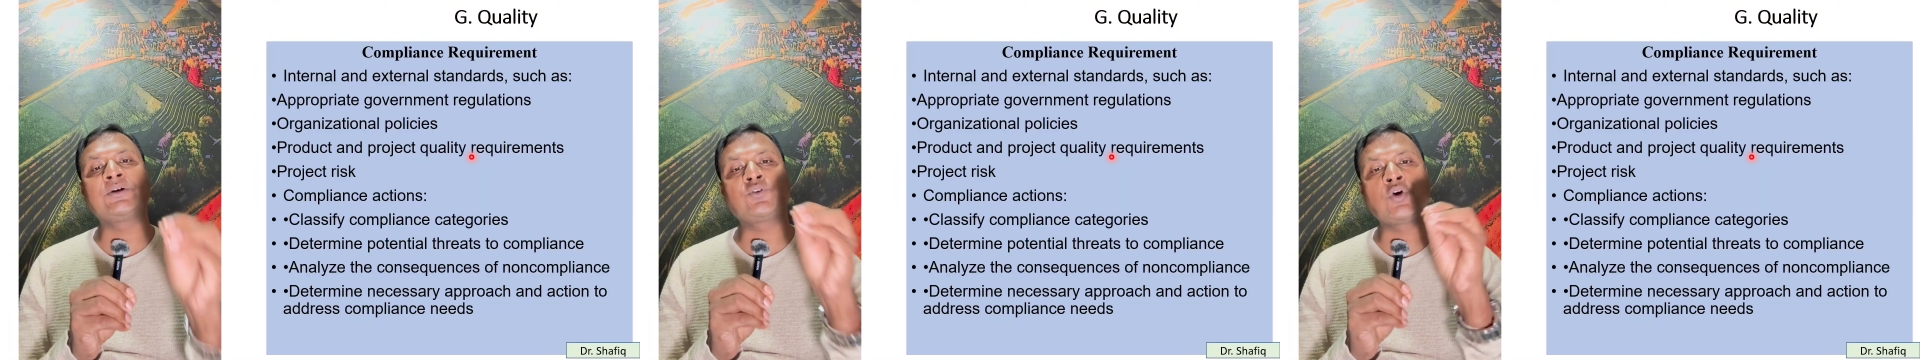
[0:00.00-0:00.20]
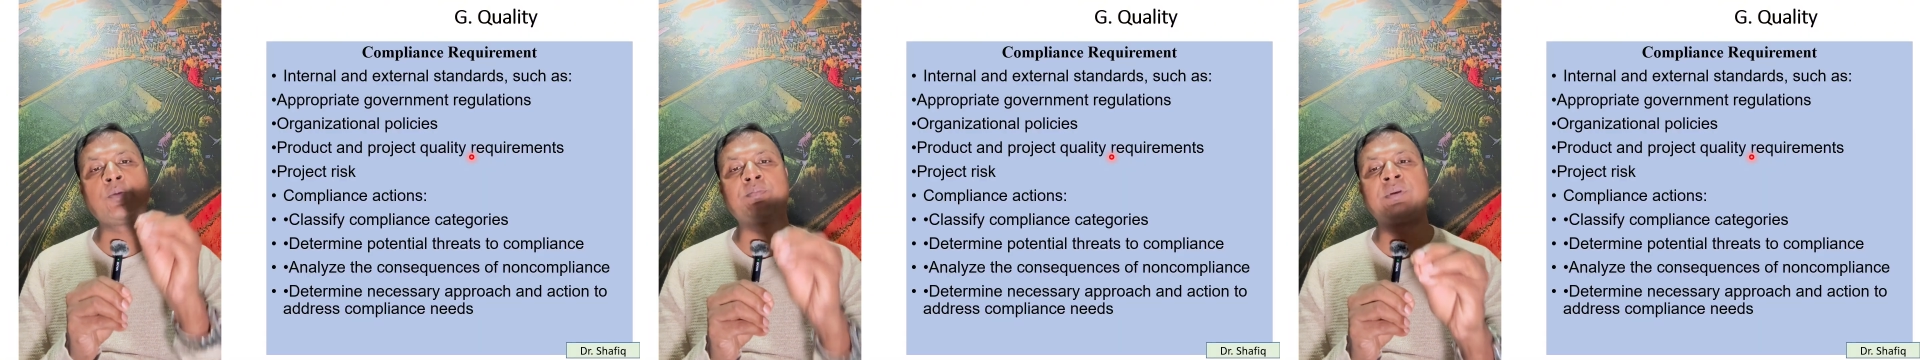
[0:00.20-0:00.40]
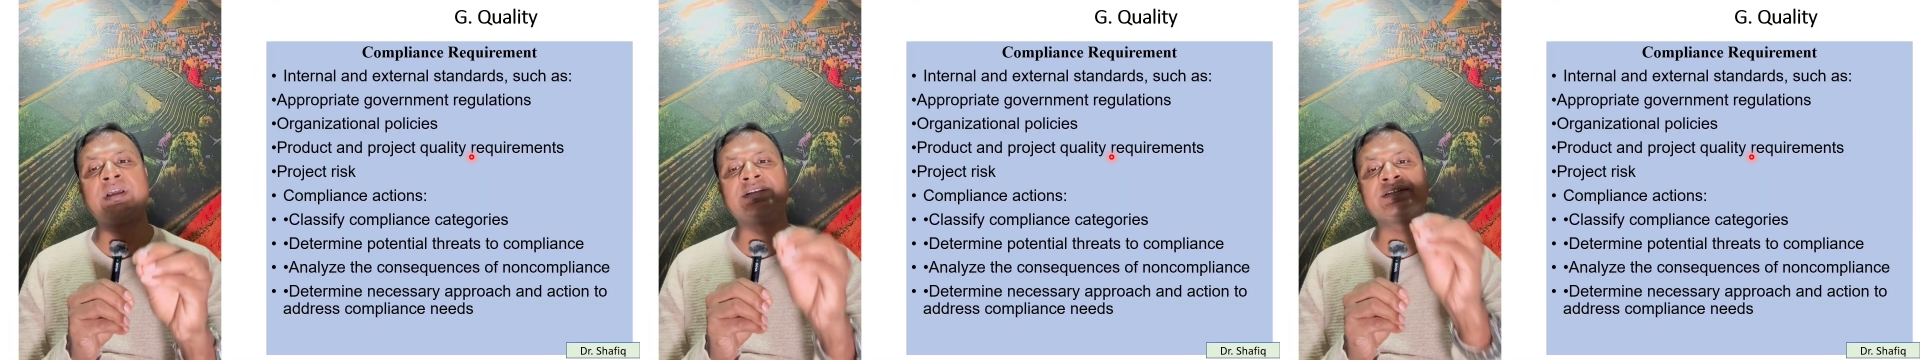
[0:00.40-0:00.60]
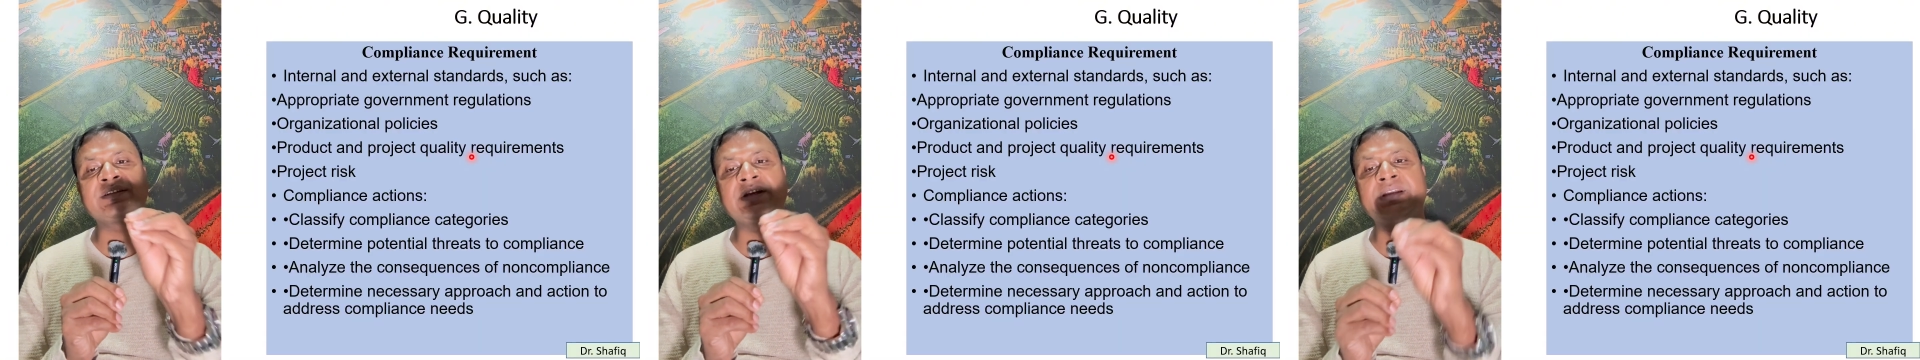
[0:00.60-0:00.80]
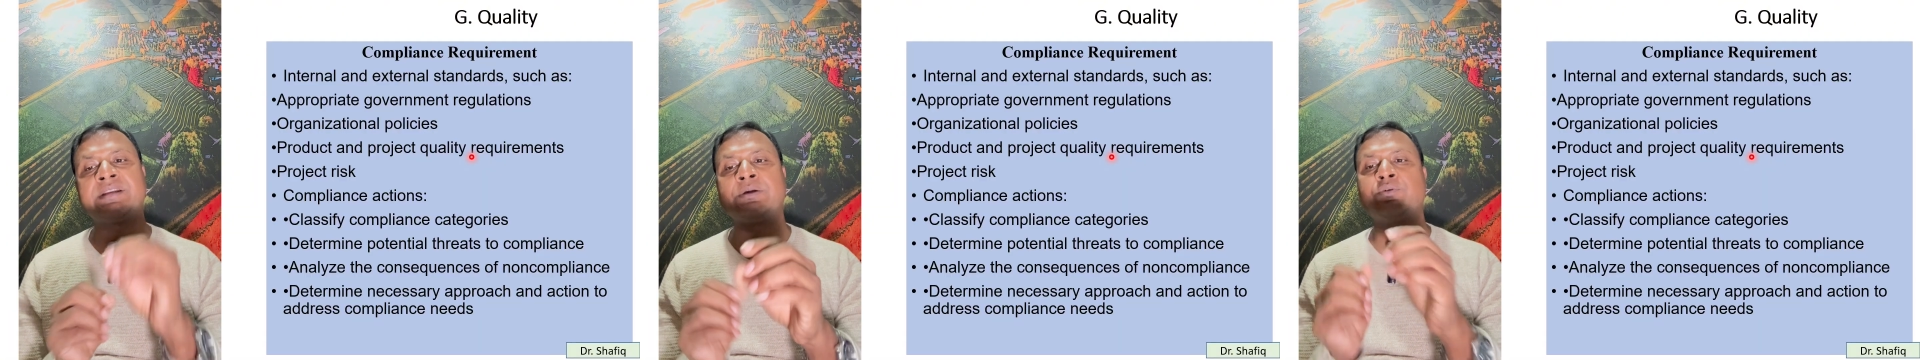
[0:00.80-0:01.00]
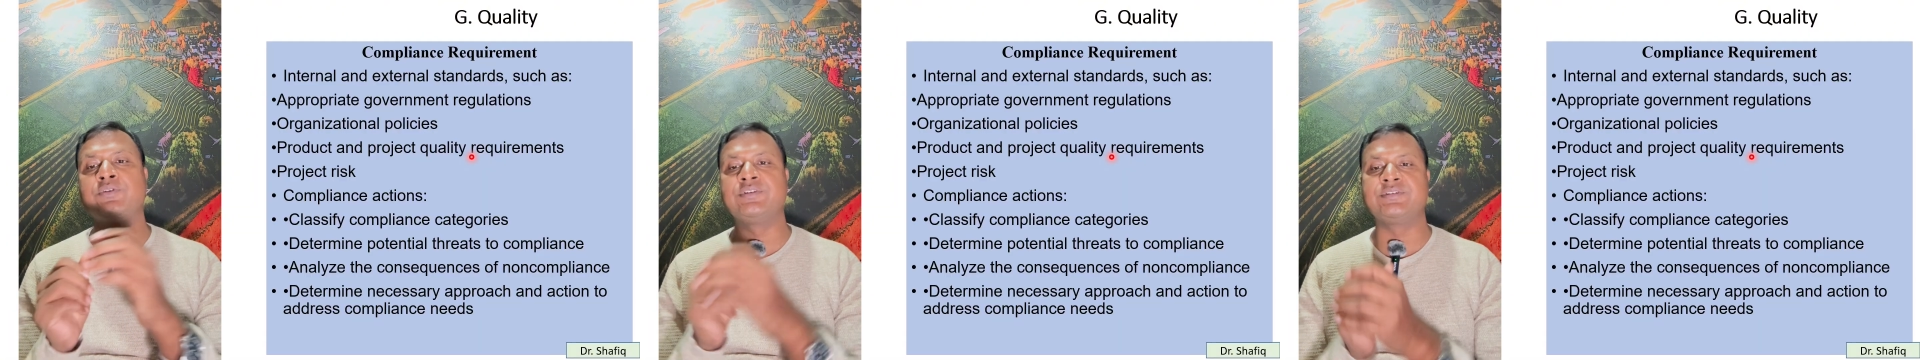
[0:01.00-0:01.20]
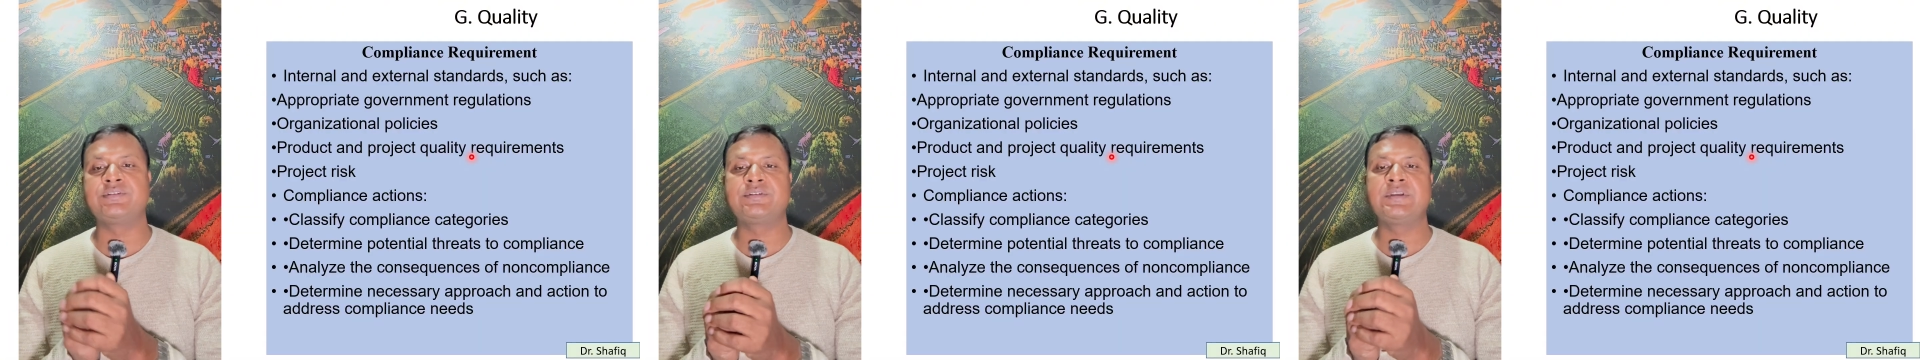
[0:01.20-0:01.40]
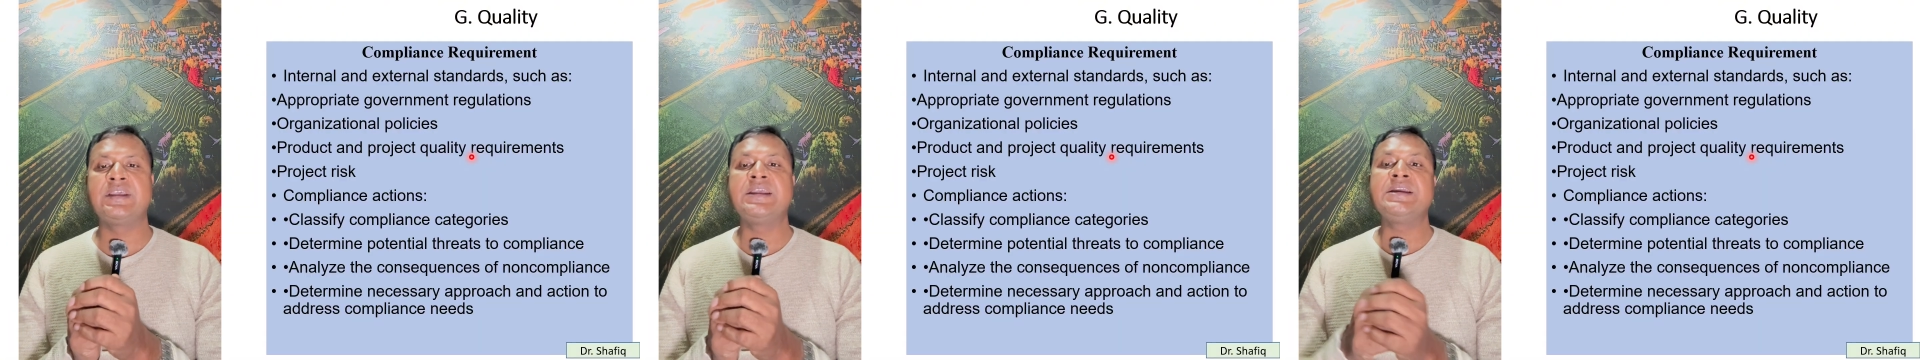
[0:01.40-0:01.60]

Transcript: compliance categories,